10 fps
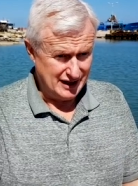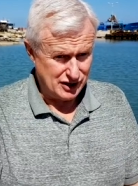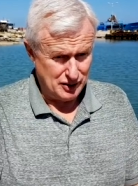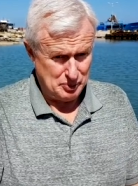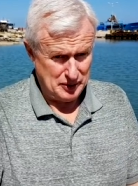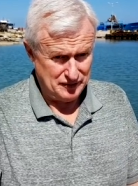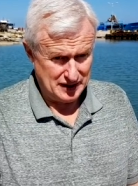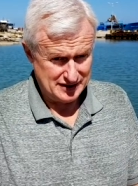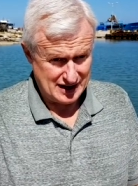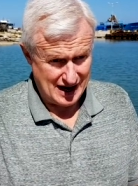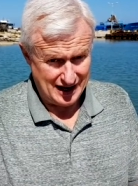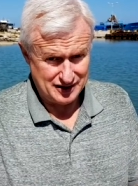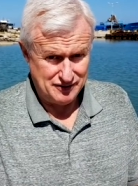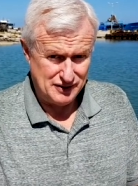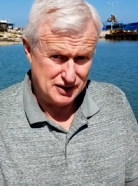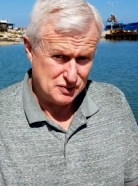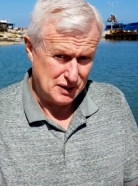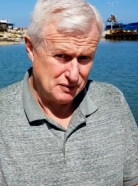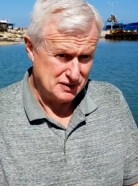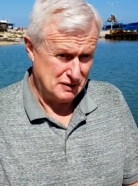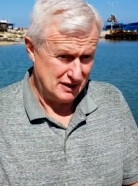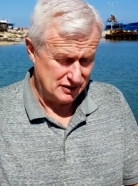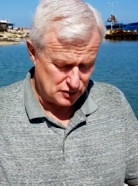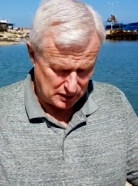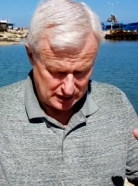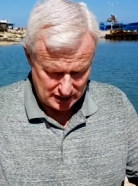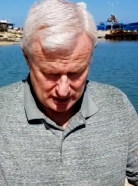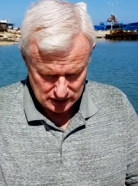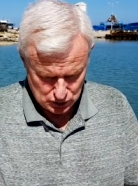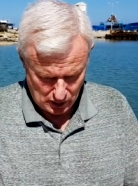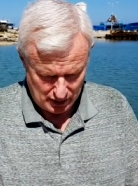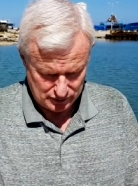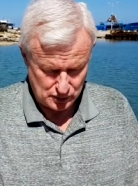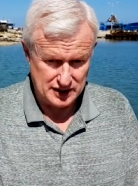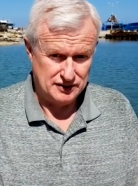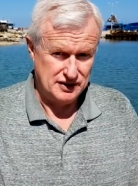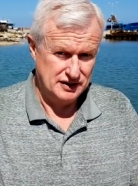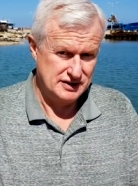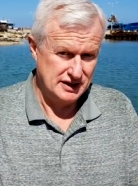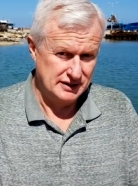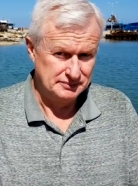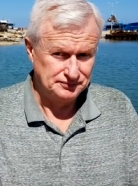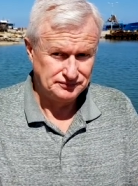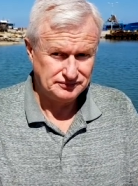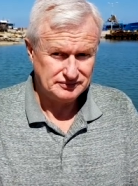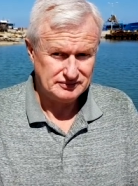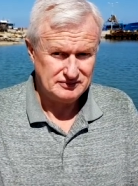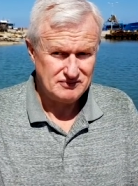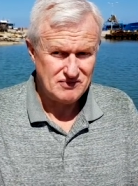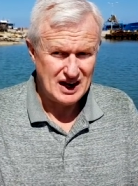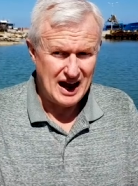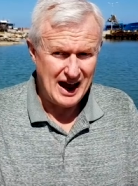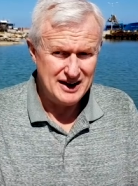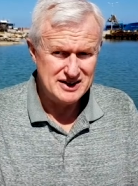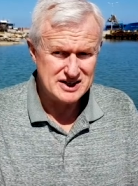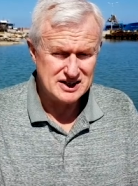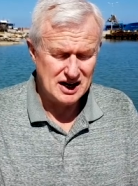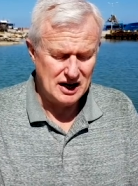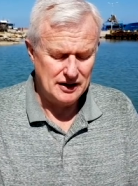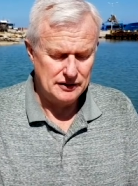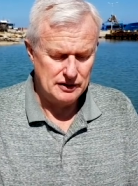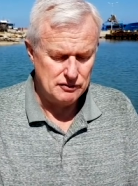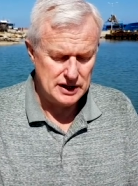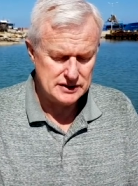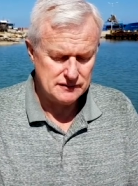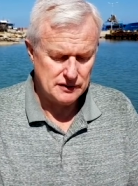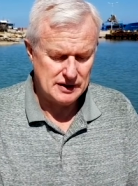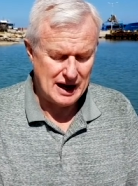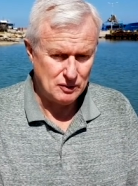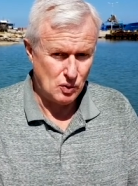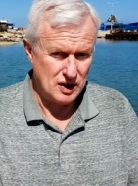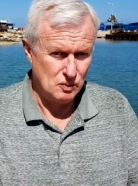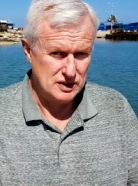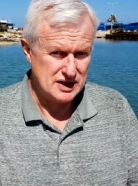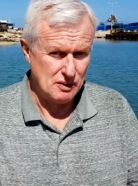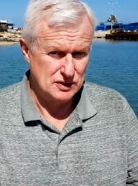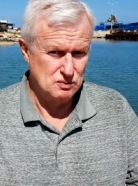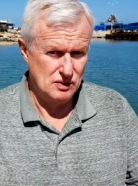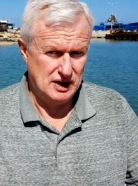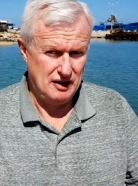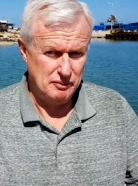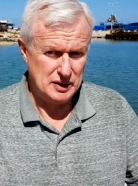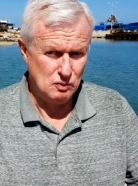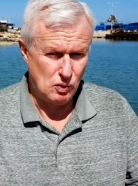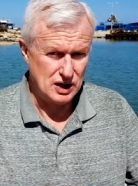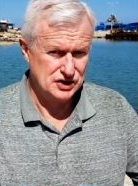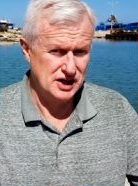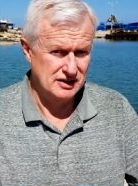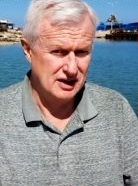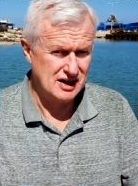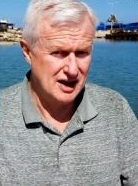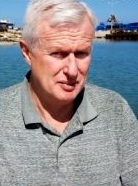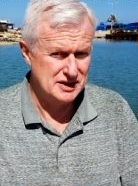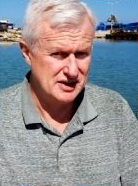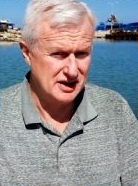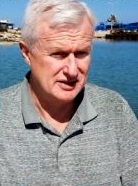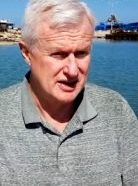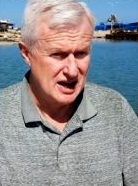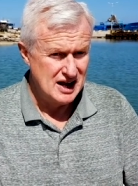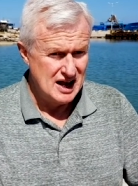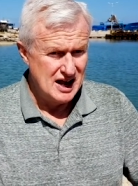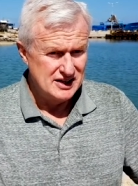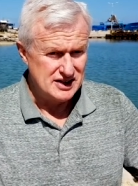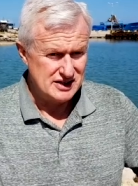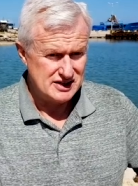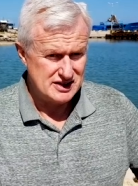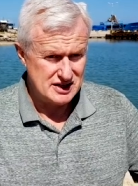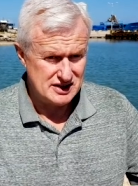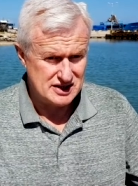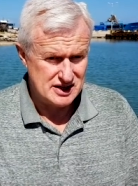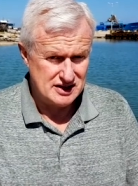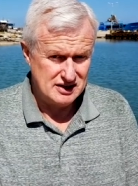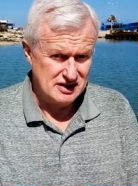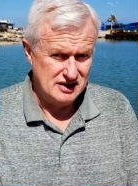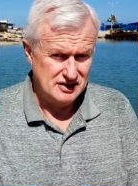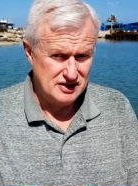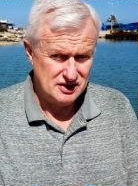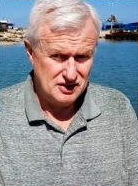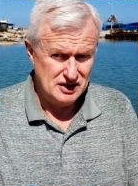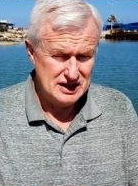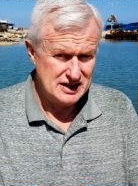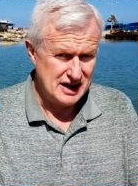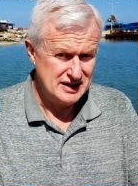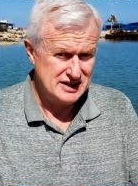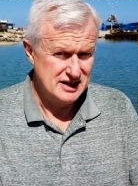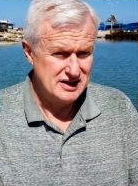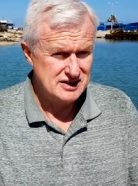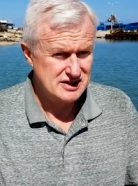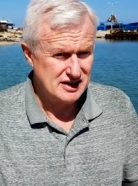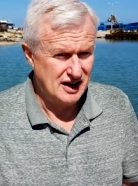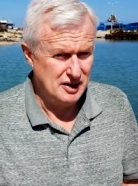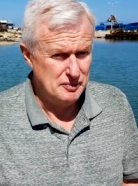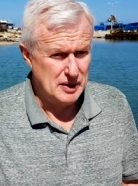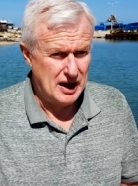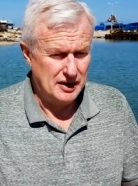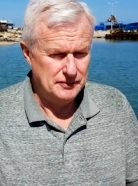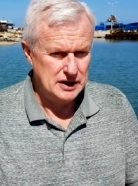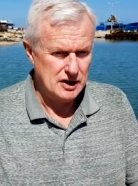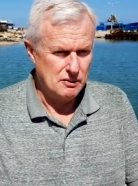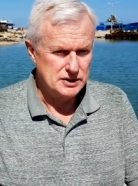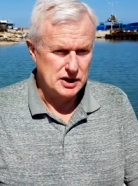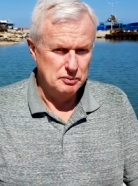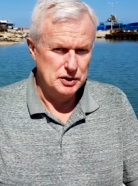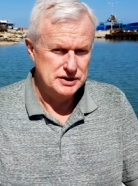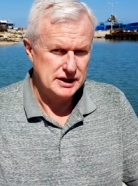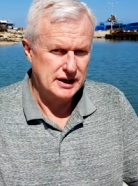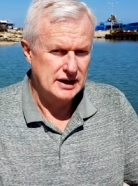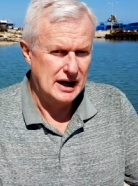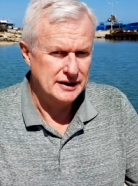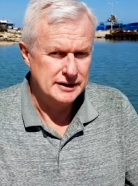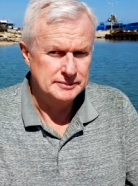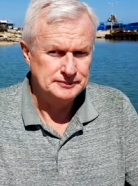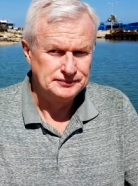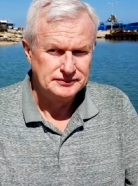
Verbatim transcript: eco epiphanies I had. The first one was around 2012, 2013. And the reason for that one was I was I've been watching the climate science since since the the early 90s. Um, you know, I was commuting in London,